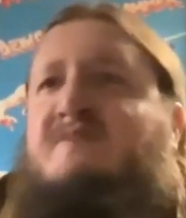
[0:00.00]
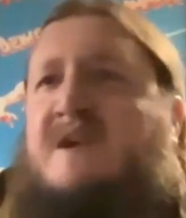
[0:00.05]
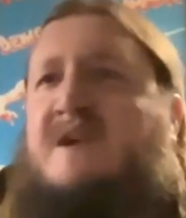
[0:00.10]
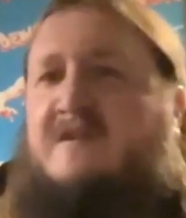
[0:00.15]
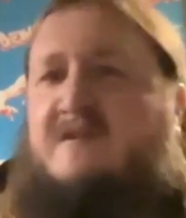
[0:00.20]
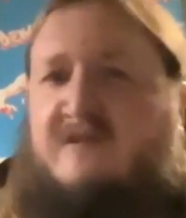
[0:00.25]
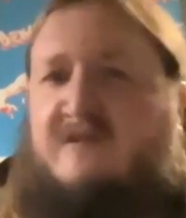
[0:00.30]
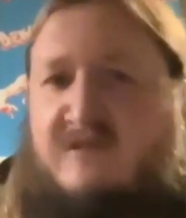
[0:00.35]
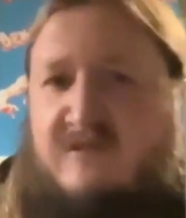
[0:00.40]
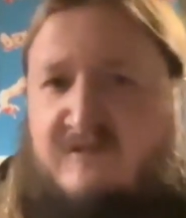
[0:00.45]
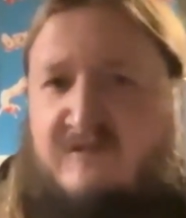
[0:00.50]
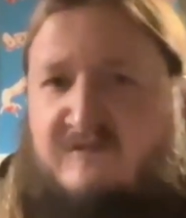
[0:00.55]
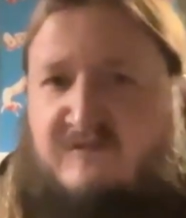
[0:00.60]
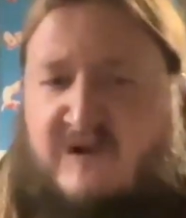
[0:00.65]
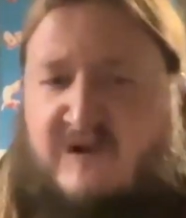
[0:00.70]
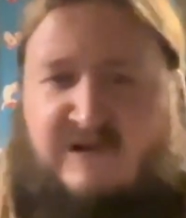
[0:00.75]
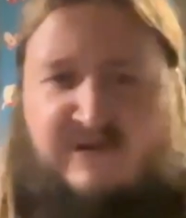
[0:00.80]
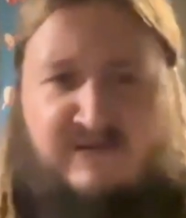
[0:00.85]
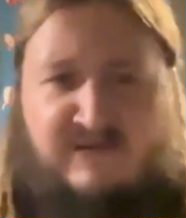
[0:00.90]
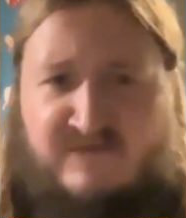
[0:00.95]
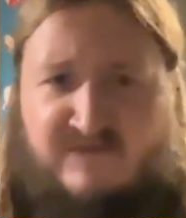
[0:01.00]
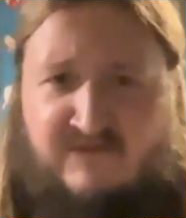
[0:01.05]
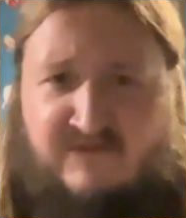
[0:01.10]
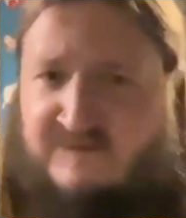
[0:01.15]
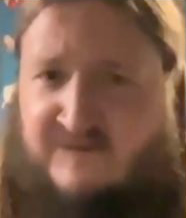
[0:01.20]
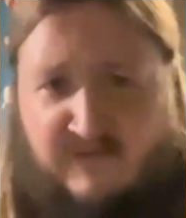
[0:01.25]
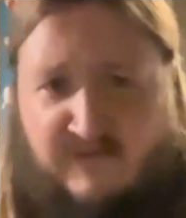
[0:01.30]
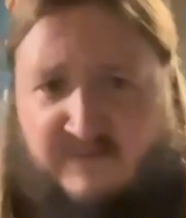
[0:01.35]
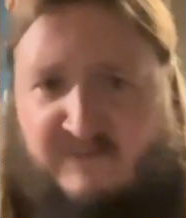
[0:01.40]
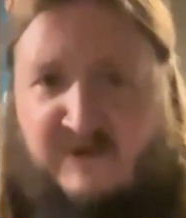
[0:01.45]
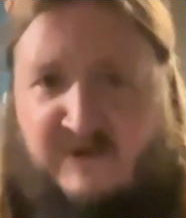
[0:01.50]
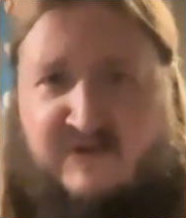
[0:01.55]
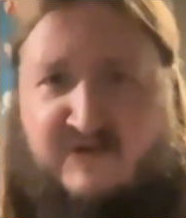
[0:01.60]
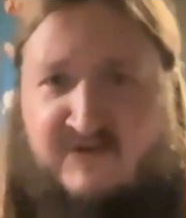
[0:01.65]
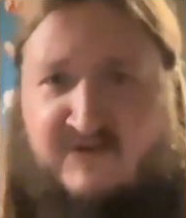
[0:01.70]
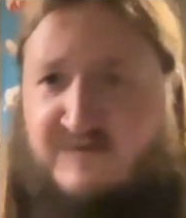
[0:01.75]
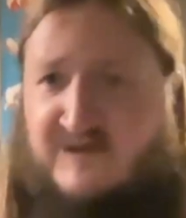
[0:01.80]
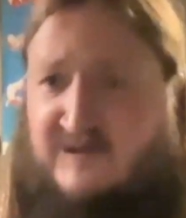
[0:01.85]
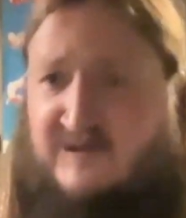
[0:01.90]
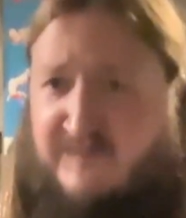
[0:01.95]
backyard, where if you're in America, it
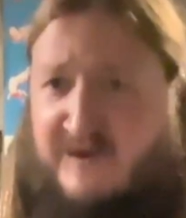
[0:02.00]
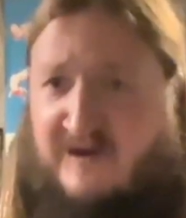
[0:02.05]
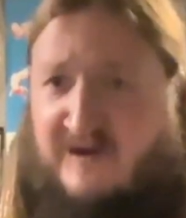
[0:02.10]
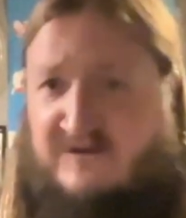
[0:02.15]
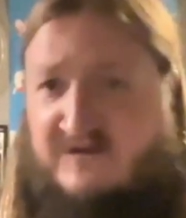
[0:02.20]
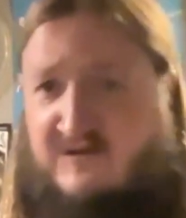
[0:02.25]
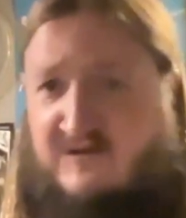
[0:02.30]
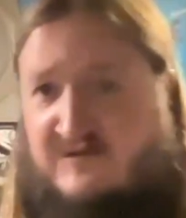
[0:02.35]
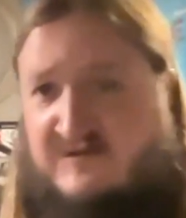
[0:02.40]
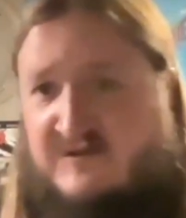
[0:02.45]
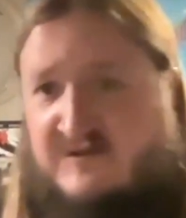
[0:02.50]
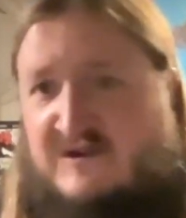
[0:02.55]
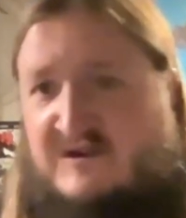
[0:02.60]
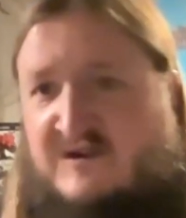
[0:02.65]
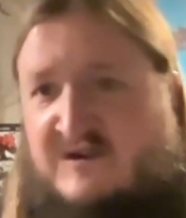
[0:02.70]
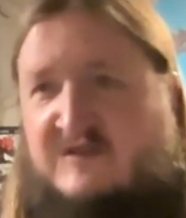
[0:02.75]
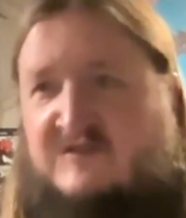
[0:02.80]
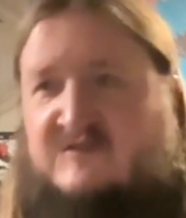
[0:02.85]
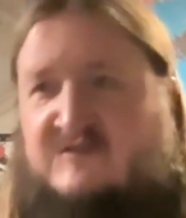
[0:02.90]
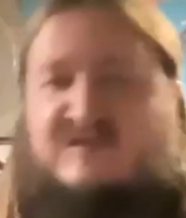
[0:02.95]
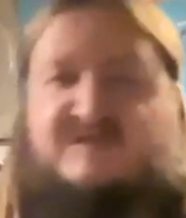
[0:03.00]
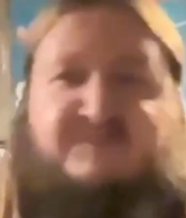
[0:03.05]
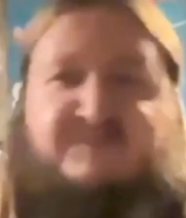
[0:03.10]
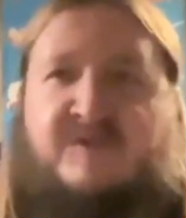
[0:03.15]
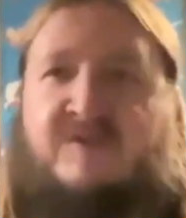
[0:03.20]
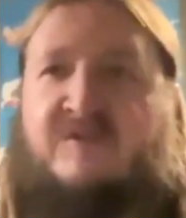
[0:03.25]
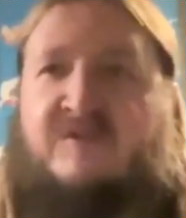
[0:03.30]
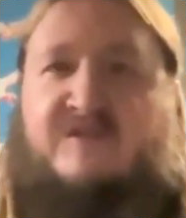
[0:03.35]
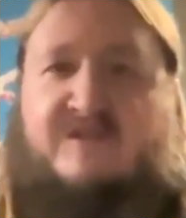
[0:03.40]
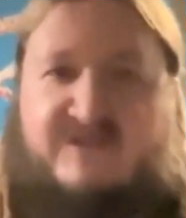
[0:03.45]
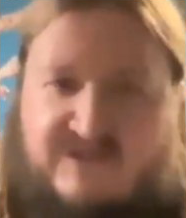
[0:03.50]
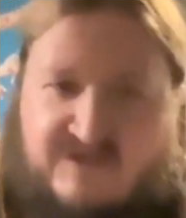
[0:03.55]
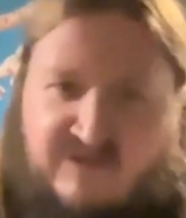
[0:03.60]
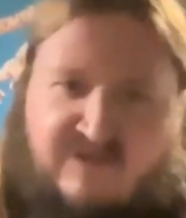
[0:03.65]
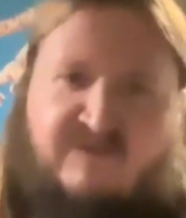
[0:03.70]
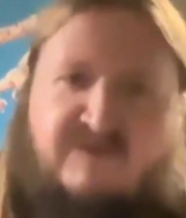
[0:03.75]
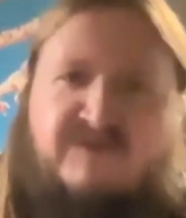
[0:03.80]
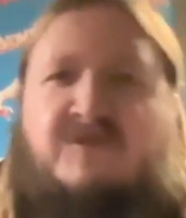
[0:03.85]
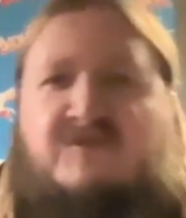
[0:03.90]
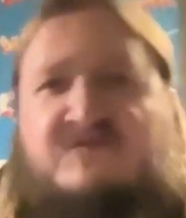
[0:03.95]
would be a backyard, just putting this
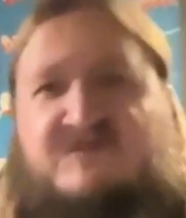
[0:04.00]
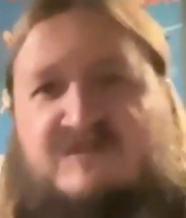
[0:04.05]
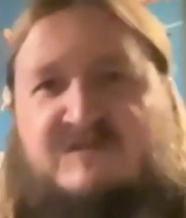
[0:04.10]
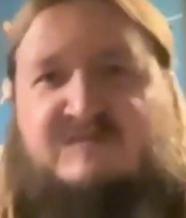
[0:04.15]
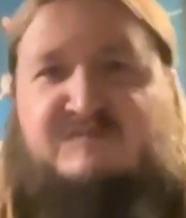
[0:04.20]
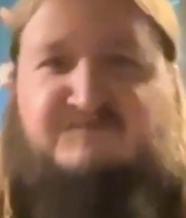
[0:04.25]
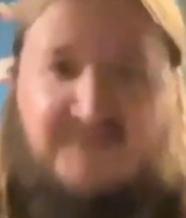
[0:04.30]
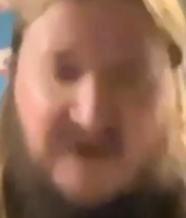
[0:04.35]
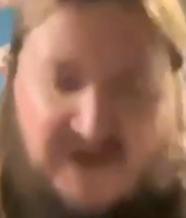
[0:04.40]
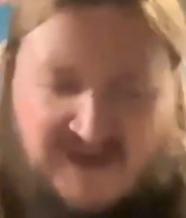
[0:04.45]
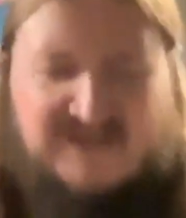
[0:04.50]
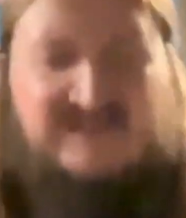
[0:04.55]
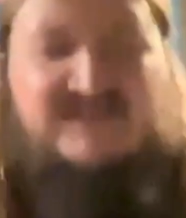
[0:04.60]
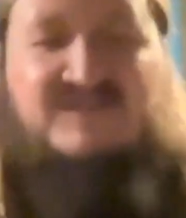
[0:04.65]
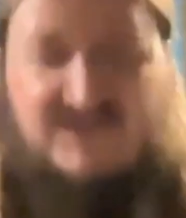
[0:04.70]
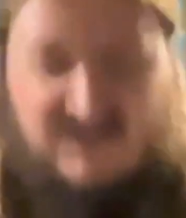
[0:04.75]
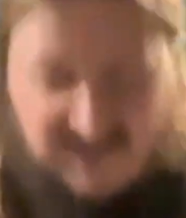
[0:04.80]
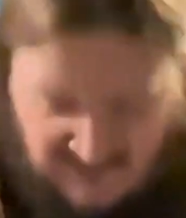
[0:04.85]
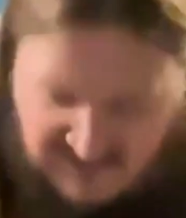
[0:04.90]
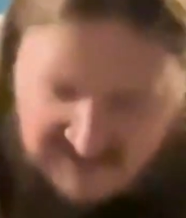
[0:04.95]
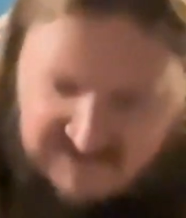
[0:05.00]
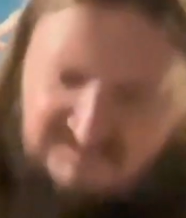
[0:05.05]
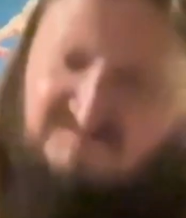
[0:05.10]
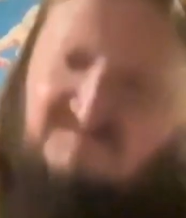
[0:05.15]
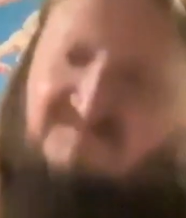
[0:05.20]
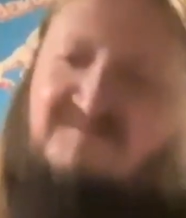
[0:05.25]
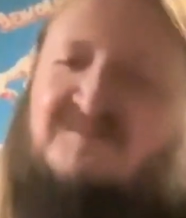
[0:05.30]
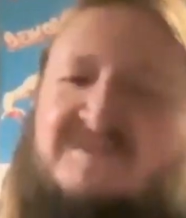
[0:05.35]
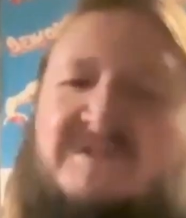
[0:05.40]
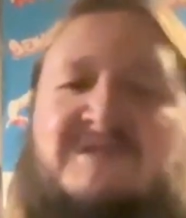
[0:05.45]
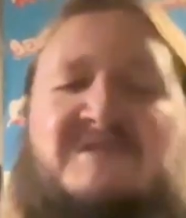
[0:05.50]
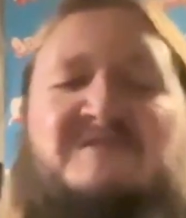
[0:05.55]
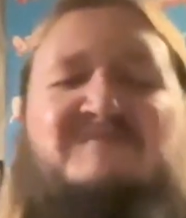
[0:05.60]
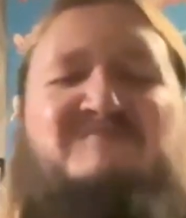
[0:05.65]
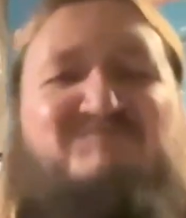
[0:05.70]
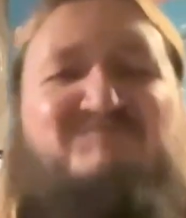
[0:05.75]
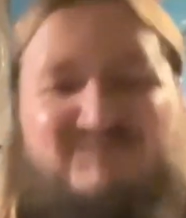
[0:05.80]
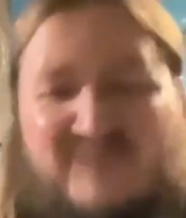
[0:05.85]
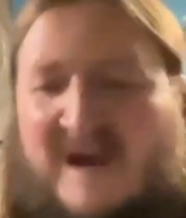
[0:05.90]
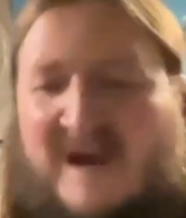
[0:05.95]
on, got some beers, and you're just you're just
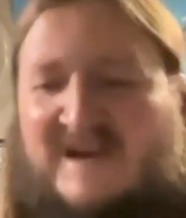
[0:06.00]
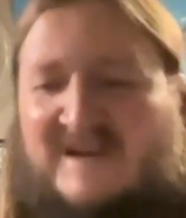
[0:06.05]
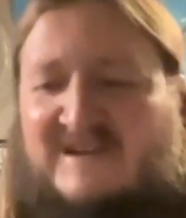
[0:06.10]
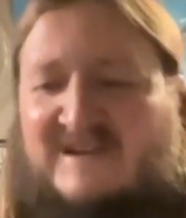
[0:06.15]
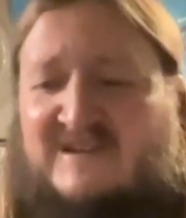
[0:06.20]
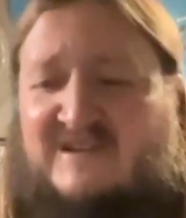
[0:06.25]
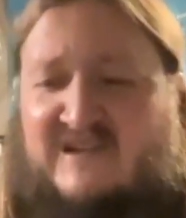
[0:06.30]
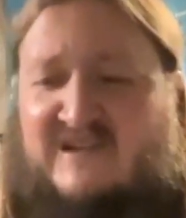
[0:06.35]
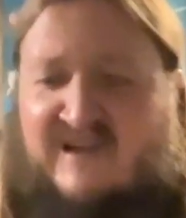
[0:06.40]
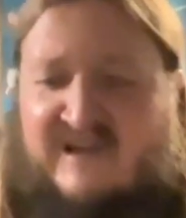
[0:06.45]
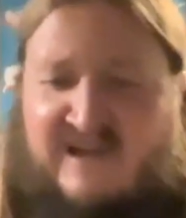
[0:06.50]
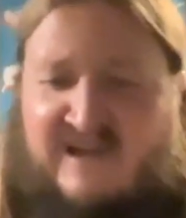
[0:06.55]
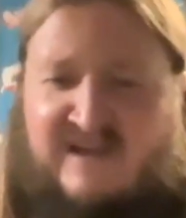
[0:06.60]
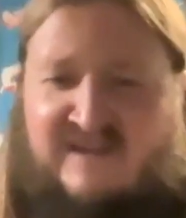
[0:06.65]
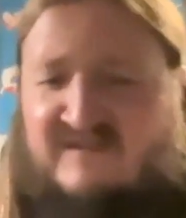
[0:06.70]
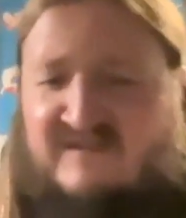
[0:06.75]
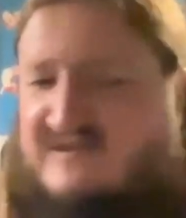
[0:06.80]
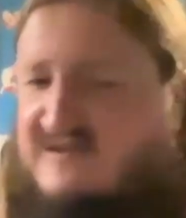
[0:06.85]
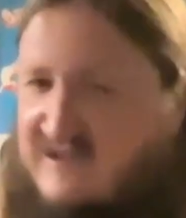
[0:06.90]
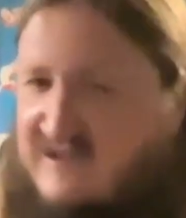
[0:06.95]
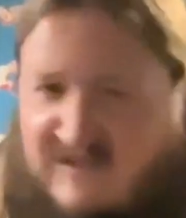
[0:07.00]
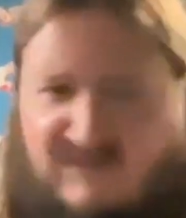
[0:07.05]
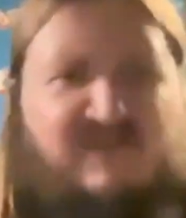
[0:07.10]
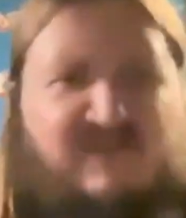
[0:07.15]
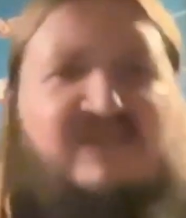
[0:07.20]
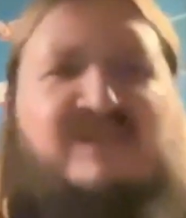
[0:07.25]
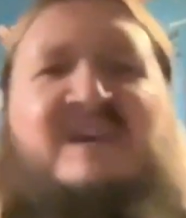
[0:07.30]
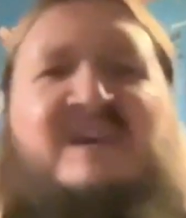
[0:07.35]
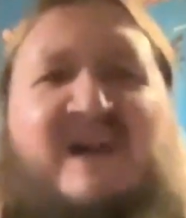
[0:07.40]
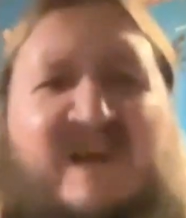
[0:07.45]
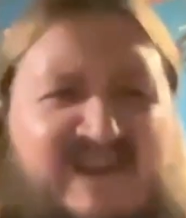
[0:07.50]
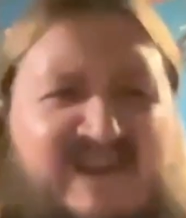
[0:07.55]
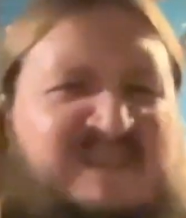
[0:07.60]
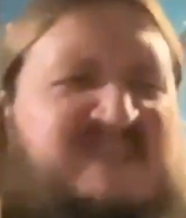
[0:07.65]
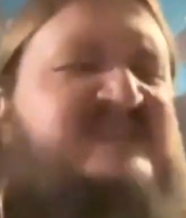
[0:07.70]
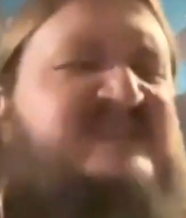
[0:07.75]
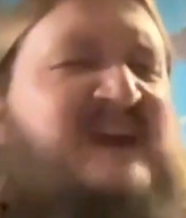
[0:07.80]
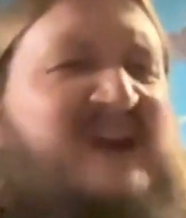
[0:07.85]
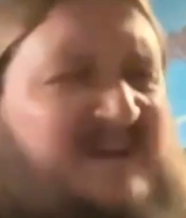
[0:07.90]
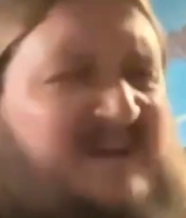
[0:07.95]
banging your head, just going like, yeah, this
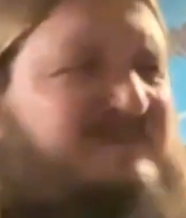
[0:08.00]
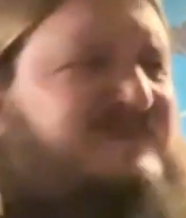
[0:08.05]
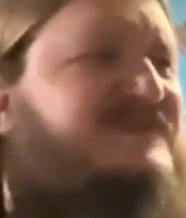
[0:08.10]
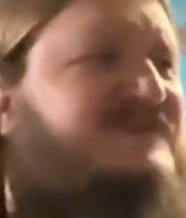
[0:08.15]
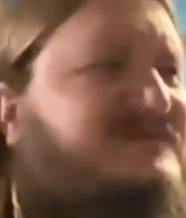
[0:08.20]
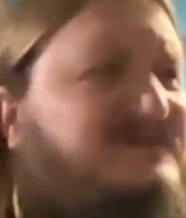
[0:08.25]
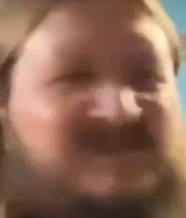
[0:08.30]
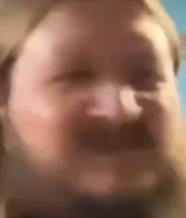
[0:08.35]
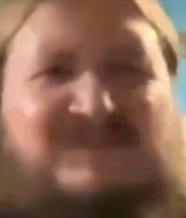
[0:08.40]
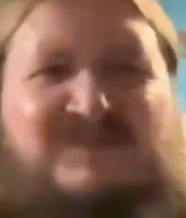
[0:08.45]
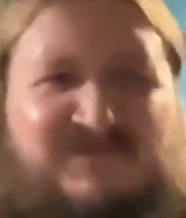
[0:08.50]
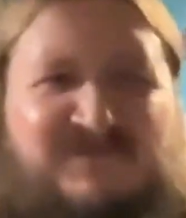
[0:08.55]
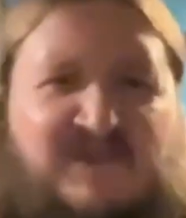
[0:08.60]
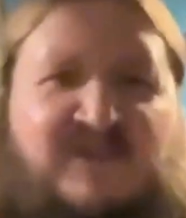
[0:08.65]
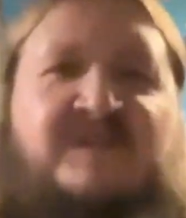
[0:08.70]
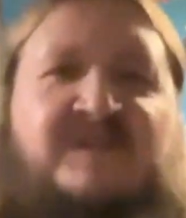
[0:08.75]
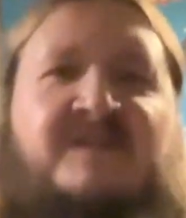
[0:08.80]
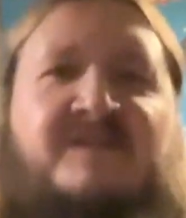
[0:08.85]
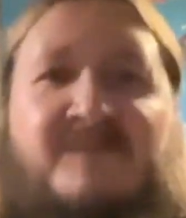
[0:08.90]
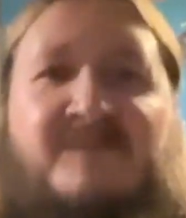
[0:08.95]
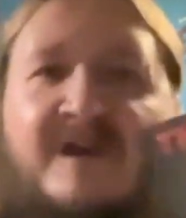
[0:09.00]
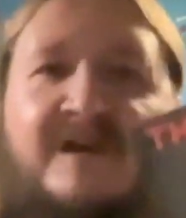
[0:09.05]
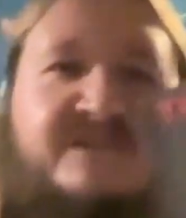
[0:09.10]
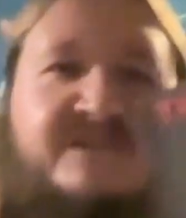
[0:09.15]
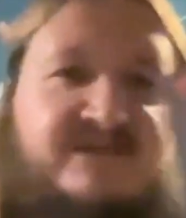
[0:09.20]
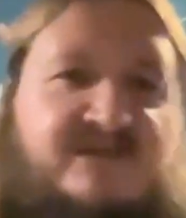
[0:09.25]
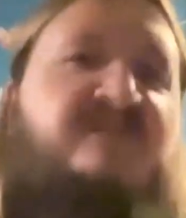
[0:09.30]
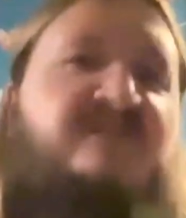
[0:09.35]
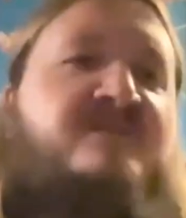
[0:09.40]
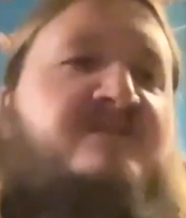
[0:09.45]
is absolutely freaking amazing.